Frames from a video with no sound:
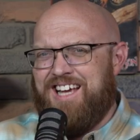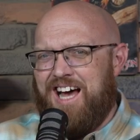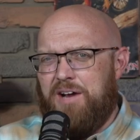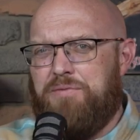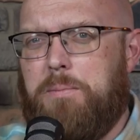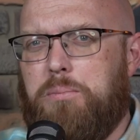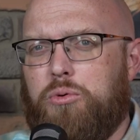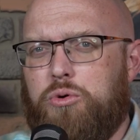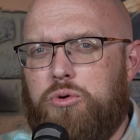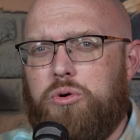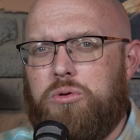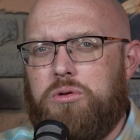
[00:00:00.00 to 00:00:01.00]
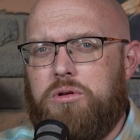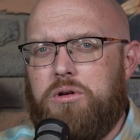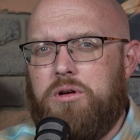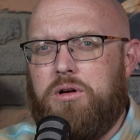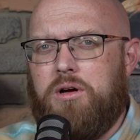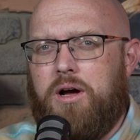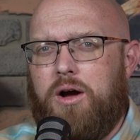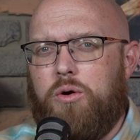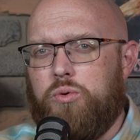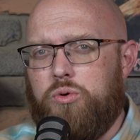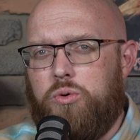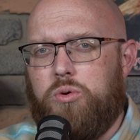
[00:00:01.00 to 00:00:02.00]
kind of a brutal
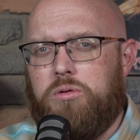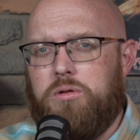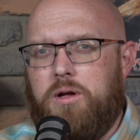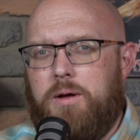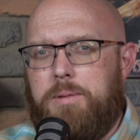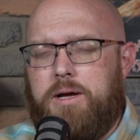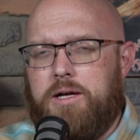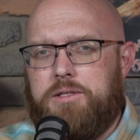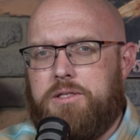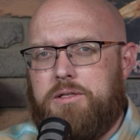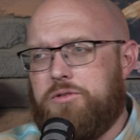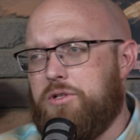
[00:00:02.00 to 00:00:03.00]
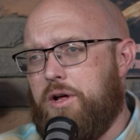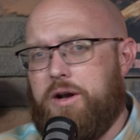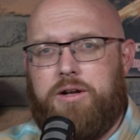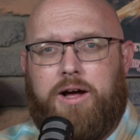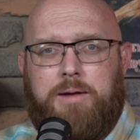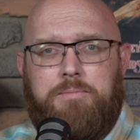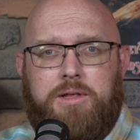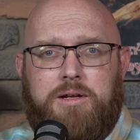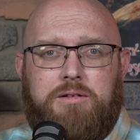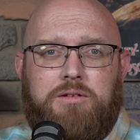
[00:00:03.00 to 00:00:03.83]
rule because there's a lot of time that